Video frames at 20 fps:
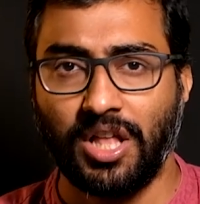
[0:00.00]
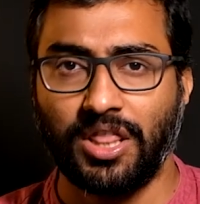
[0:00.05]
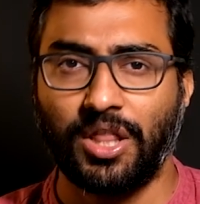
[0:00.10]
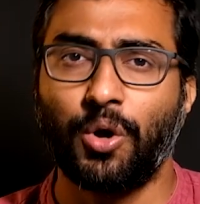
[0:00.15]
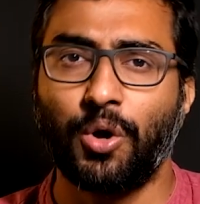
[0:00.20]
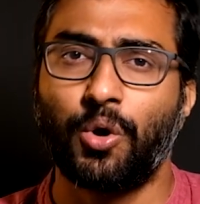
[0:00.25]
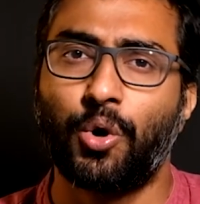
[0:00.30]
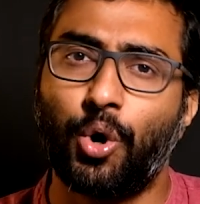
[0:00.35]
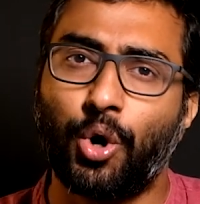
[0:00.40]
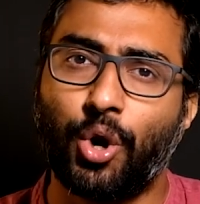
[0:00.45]

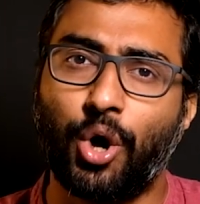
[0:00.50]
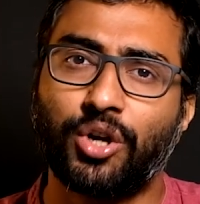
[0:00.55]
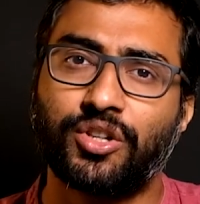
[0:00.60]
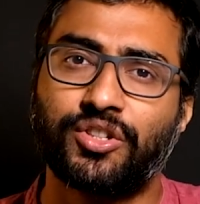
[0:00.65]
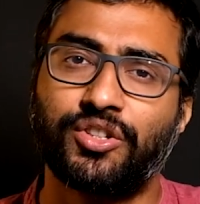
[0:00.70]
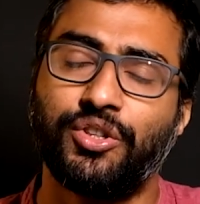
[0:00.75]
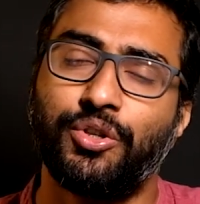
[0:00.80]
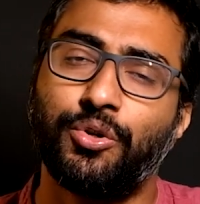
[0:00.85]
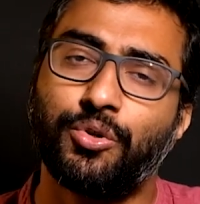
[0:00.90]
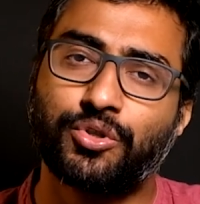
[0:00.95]
Now
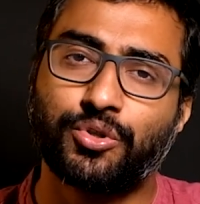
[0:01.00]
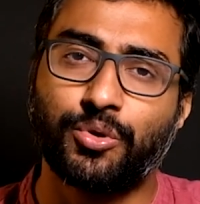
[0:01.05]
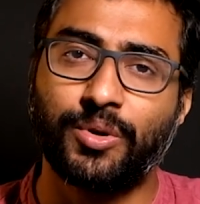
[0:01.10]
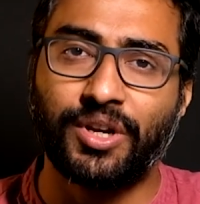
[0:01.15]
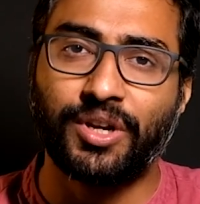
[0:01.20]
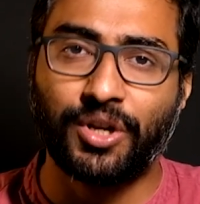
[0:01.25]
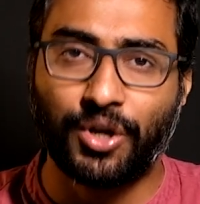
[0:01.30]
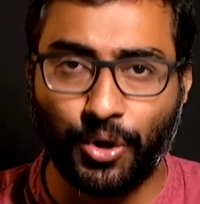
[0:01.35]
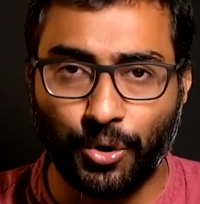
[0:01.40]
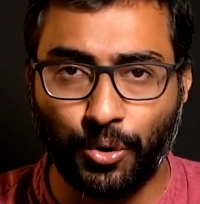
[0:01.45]
Godox used to
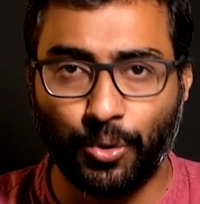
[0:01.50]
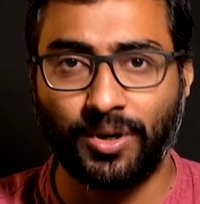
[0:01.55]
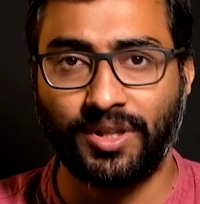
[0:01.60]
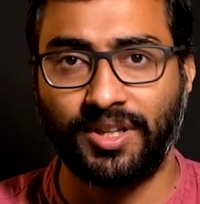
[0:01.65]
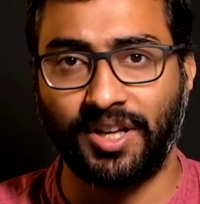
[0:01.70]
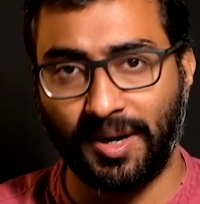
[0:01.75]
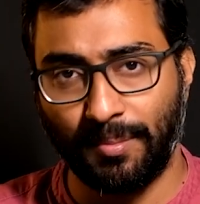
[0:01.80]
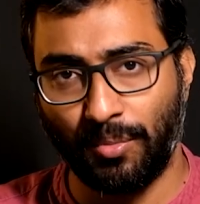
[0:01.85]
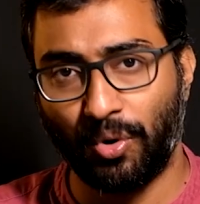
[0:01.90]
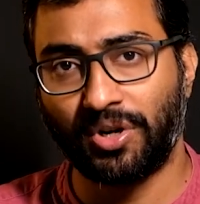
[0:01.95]
include
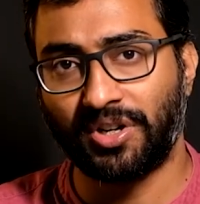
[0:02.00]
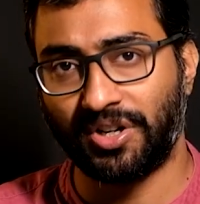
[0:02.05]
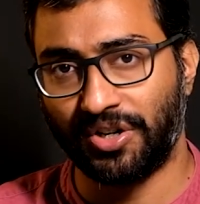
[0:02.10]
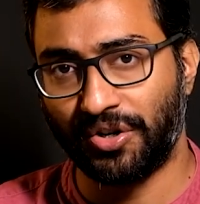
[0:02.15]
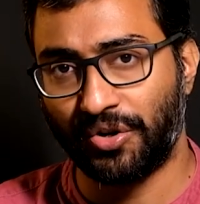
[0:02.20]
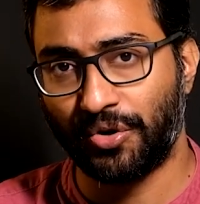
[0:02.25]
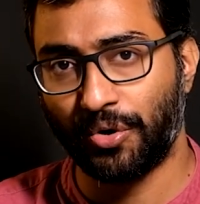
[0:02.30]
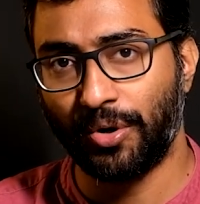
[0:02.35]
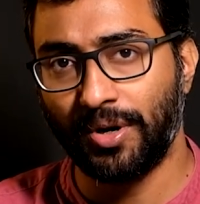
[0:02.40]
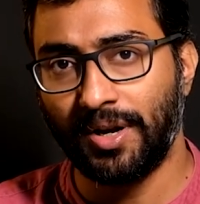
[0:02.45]
the remote
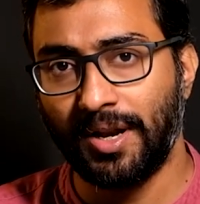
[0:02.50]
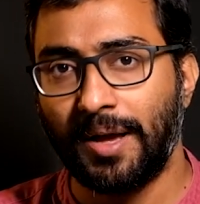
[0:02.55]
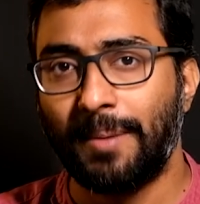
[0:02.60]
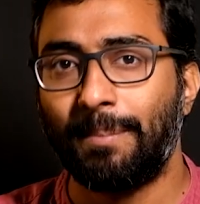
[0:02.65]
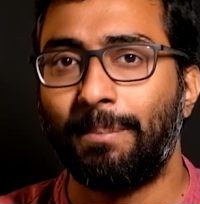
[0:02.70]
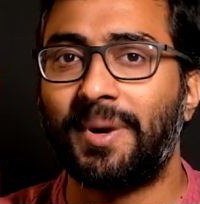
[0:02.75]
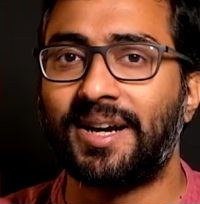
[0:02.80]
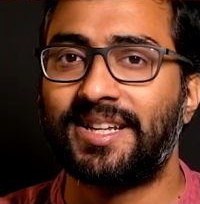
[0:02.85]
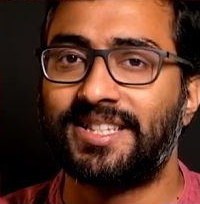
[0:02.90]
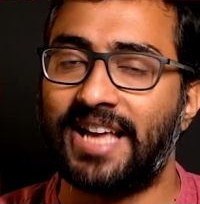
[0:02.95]
control,
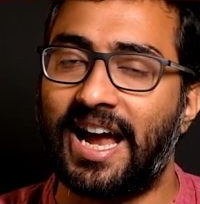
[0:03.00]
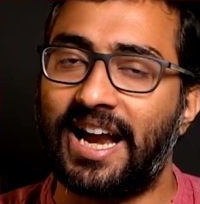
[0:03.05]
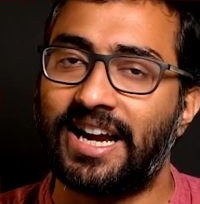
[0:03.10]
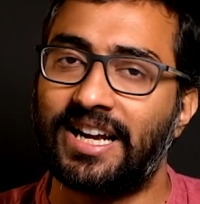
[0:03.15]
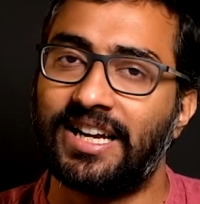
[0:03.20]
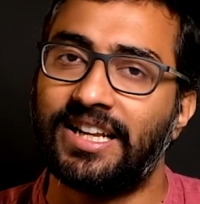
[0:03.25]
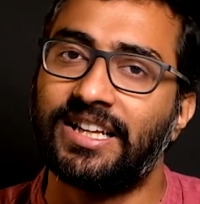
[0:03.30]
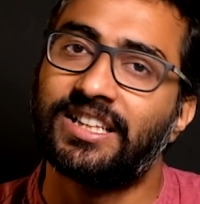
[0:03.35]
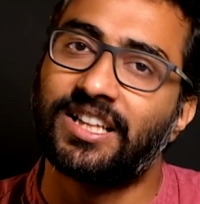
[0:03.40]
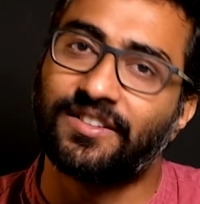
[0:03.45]
but
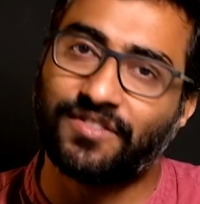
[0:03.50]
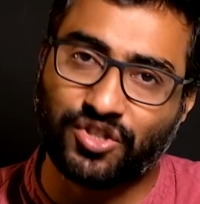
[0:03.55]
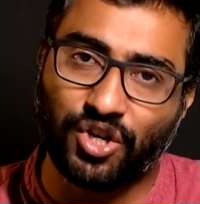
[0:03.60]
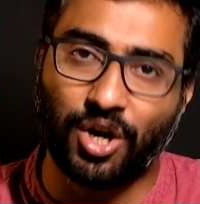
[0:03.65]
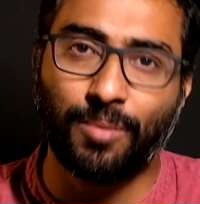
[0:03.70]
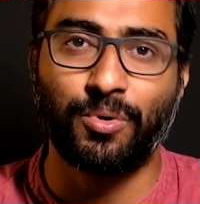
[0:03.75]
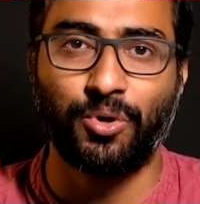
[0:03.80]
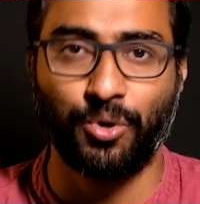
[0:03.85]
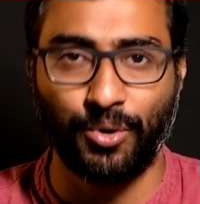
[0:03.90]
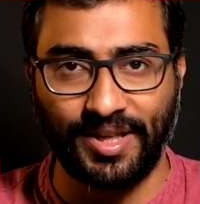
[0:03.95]
sadly they've
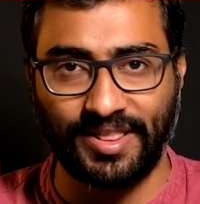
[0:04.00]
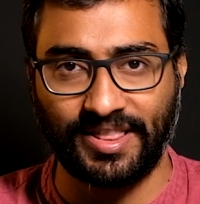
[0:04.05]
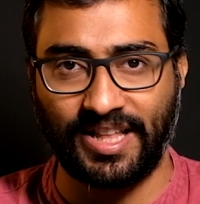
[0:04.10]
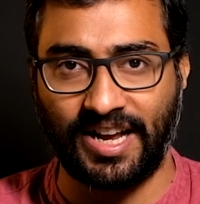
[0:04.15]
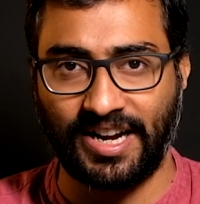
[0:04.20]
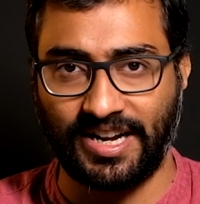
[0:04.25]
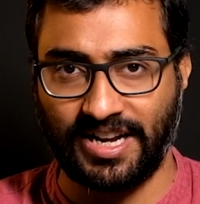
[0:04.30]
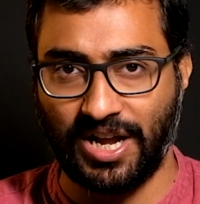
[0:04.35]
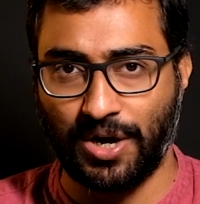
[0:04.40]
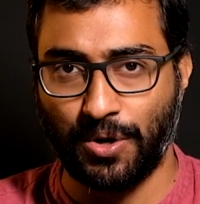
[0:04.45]
stopped doing
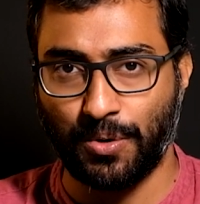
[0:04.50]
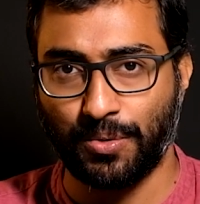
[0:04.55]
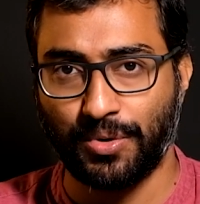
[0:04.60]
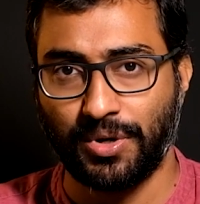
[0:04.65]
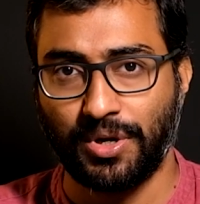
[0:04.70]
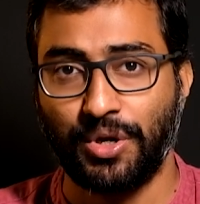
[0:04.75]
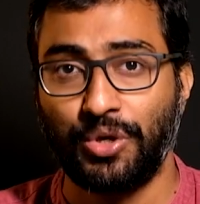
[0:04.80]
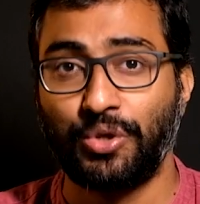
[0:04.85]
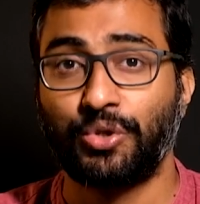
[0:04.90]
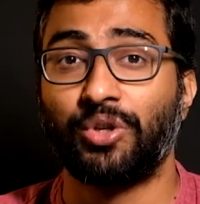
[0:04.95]
that
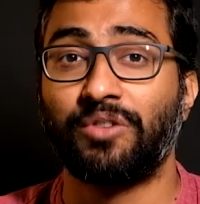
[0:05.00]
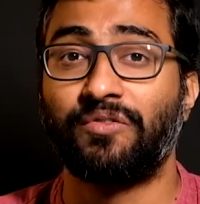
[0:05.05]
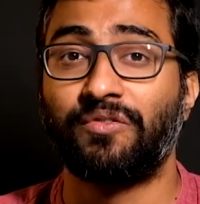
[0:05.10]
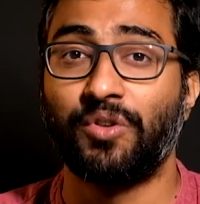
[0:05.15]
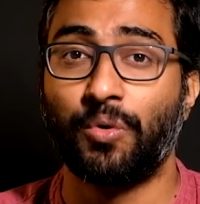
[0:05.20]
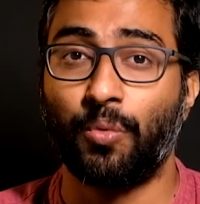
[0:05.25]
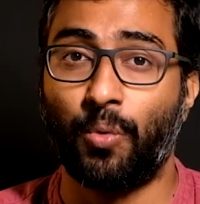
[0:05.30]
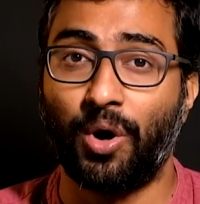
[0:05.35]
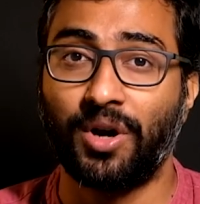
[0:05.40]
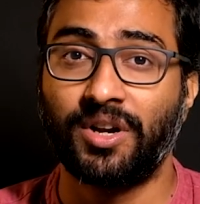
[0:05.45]
now. So if
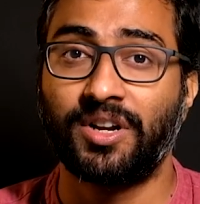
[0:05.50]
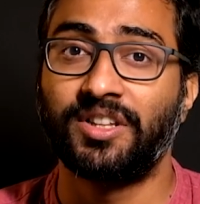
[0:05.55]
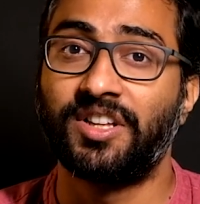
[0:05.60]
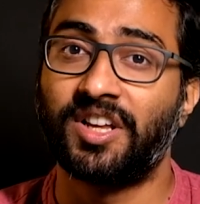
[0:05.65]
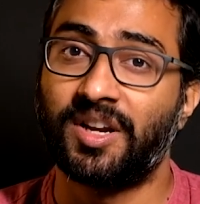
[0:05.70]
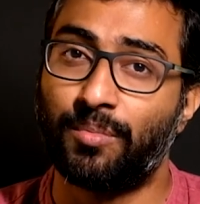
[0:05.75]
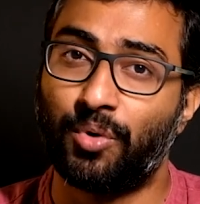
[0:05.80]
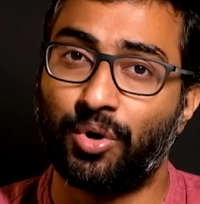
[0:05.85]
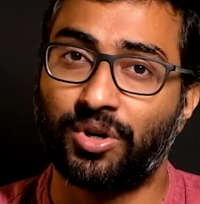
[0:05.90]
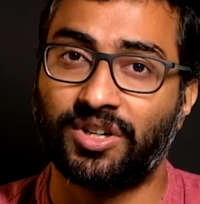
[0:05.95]
you wanted
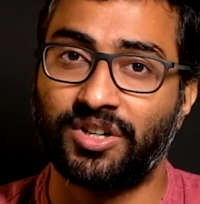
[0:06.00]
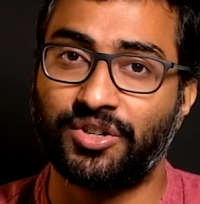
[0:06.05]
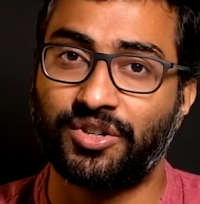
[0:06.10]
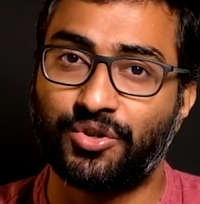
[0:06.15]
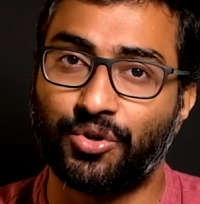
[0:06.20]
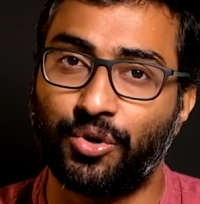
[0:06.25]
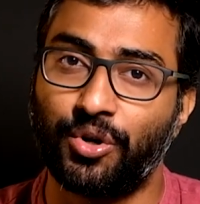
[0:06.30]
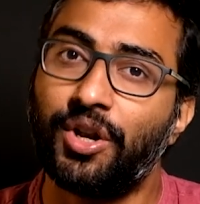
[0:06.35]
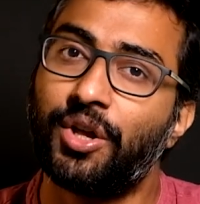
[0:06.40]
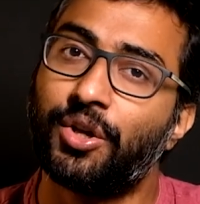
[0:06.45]
the remote
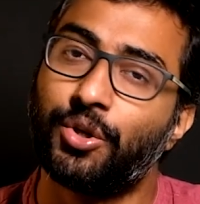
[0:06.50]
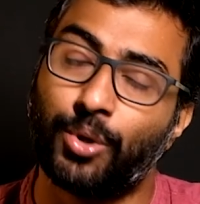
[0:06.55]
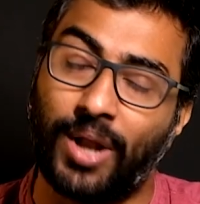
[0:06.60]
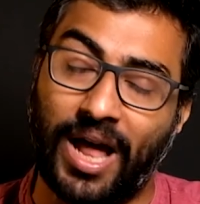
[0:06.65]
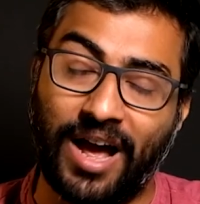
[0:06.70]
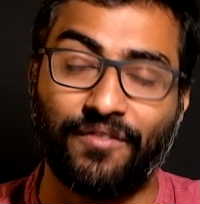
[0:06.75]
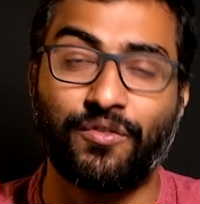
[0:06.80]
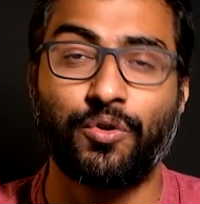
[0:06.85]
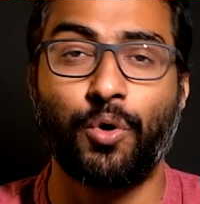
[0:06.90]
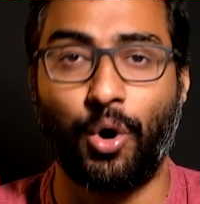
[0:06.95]
control, you'll
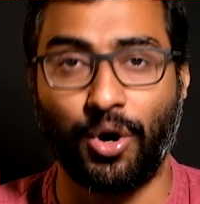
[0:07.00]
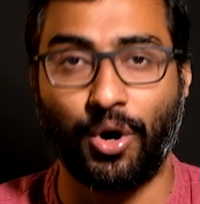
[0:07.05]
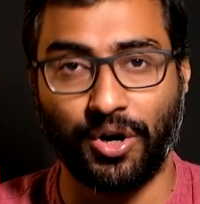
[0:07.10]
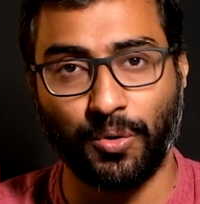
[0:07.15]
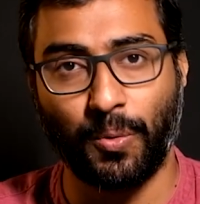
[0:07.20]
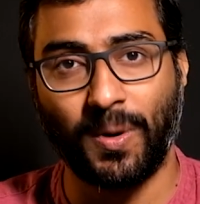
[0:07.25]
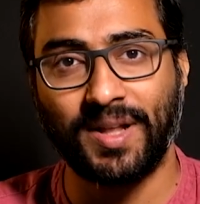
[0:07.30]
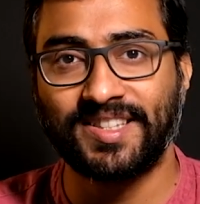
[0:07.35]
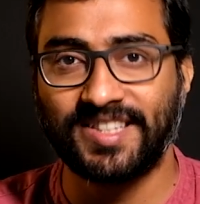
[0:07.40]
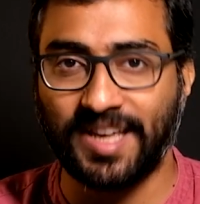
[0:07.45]
have to order
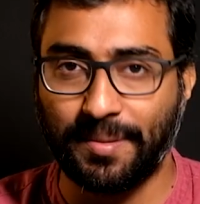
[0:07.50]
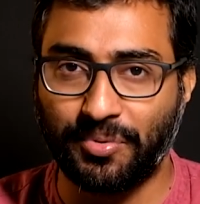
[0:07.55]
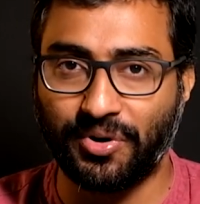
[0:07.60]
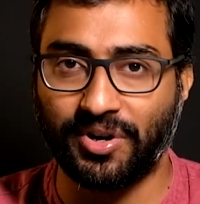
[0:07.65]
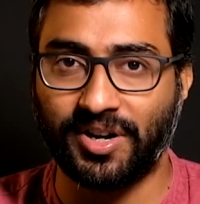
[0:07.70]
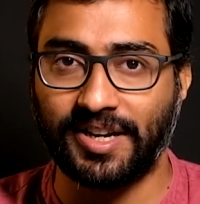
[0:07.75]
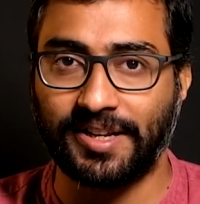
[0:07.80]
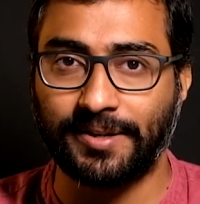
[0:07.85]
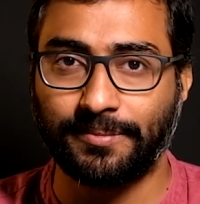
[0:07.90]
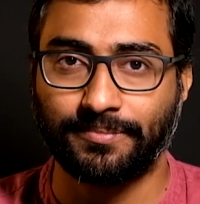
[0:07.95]
one
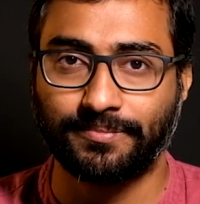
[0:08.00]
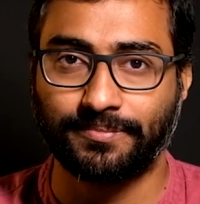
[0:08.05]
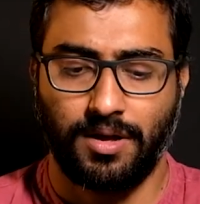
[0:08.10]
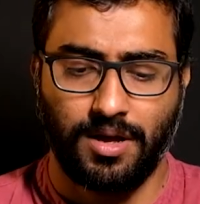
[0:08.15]
separately.